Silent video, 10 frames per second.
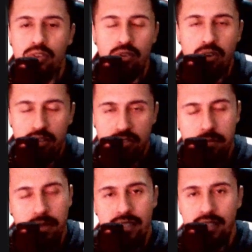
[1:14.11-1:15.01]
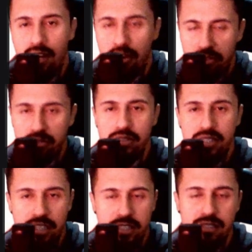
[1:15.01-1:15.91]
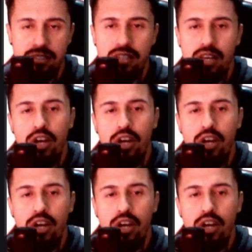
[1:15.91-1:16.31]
government authorizations